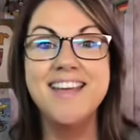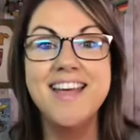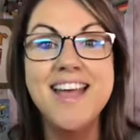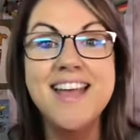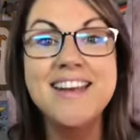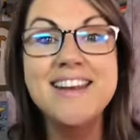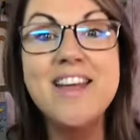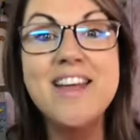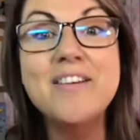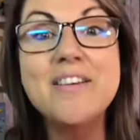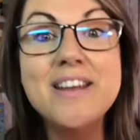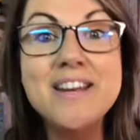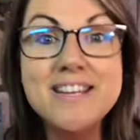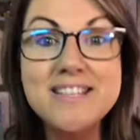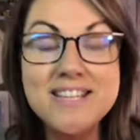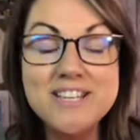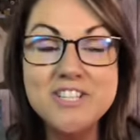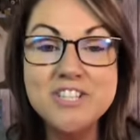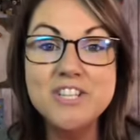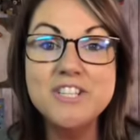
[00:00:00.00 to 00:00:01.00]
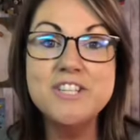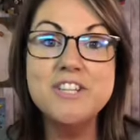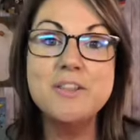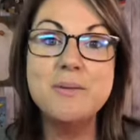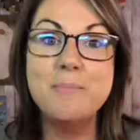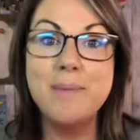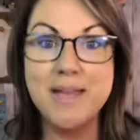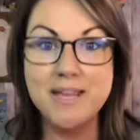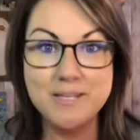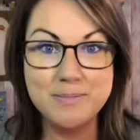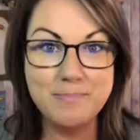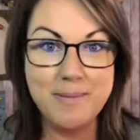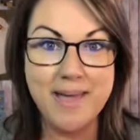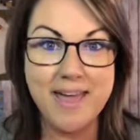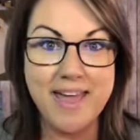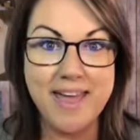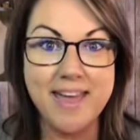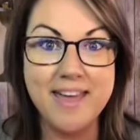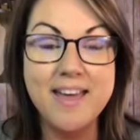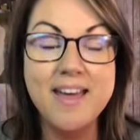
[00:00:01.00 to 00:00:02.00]
Now, in addition to the base
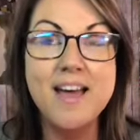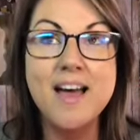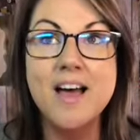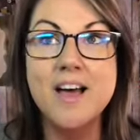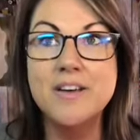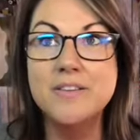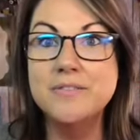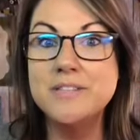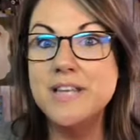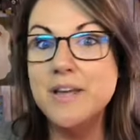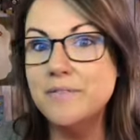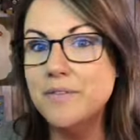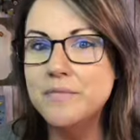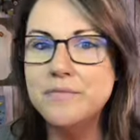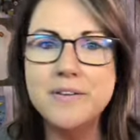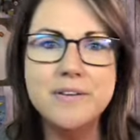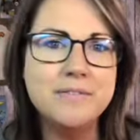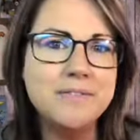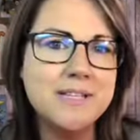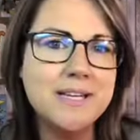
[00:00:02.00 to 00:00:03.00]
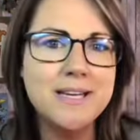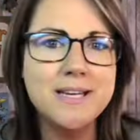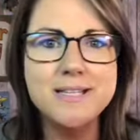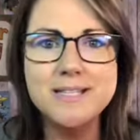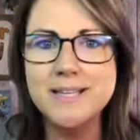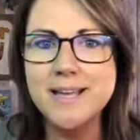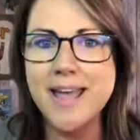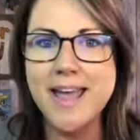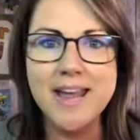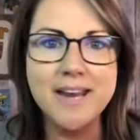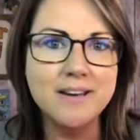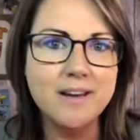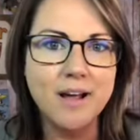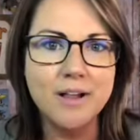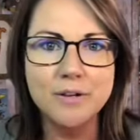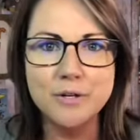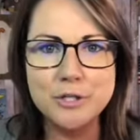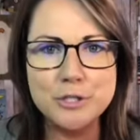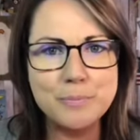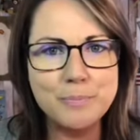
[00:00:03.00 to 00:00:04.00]
pay of $7.50 to
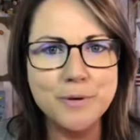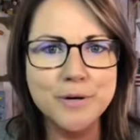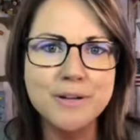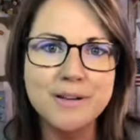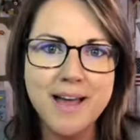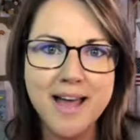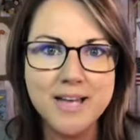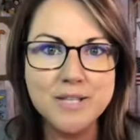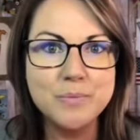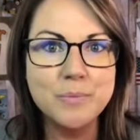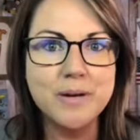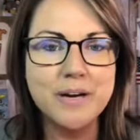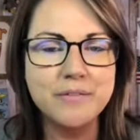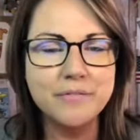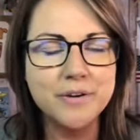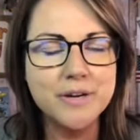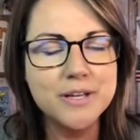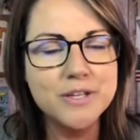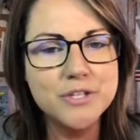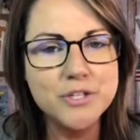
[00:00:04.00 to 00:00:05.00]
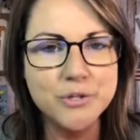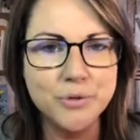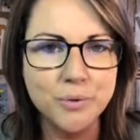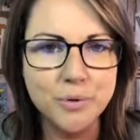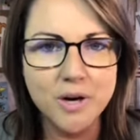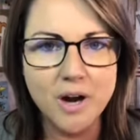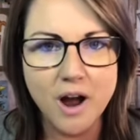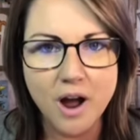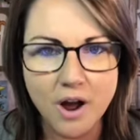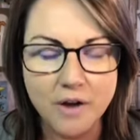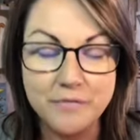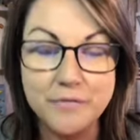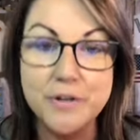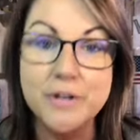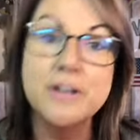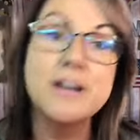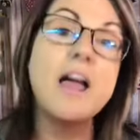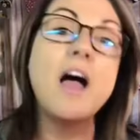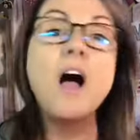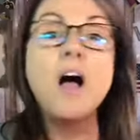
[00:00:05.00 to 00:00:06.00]
$8 per class, whatever it is you're offered,